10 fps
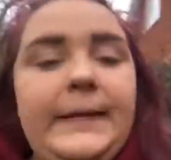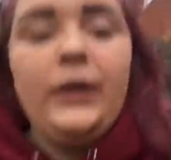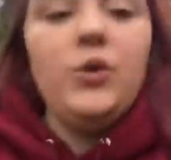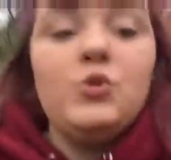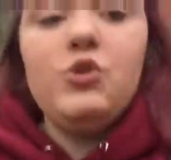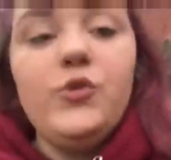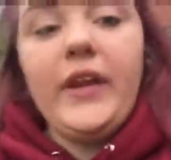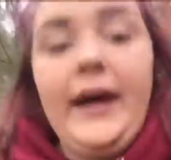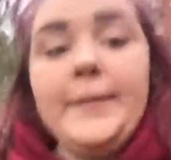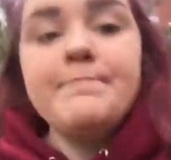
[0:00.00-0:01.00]
Don't do
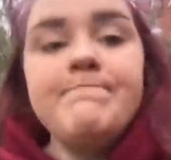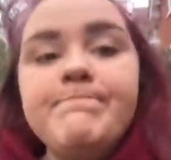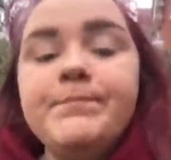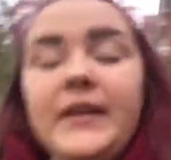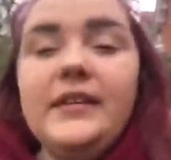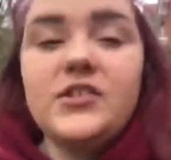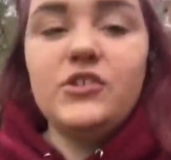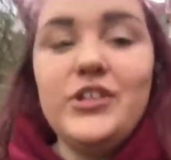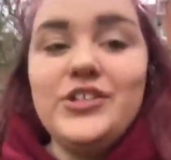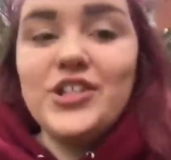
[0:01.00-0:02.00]
that, it's
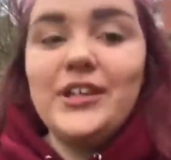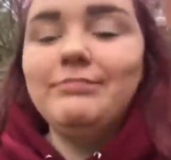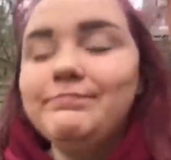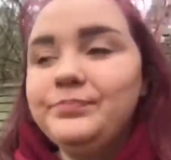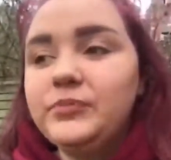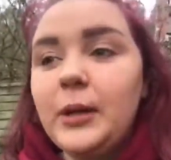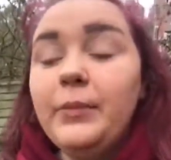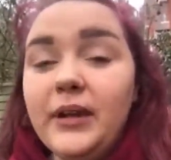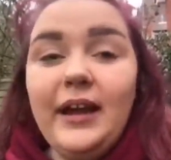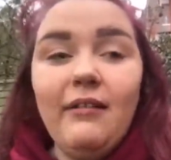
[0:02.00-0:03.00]
cringy.
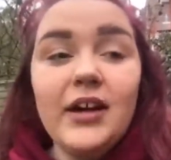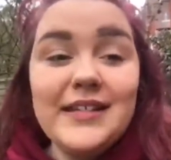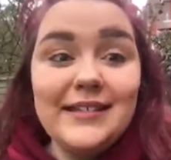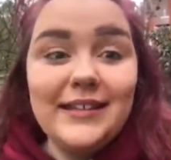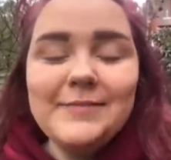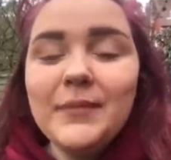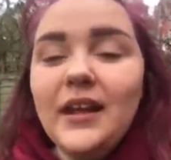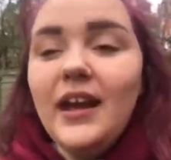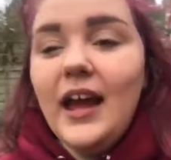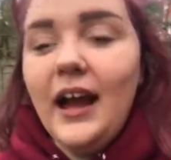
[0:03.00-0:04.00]
But yeah, I did it,
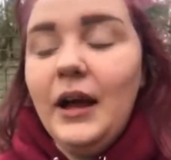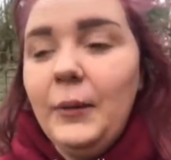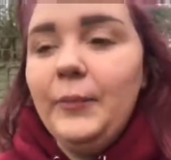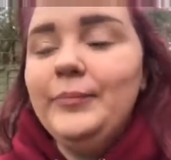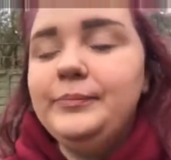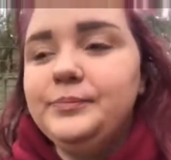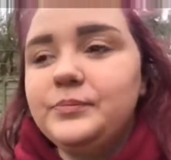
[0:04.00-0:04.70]
and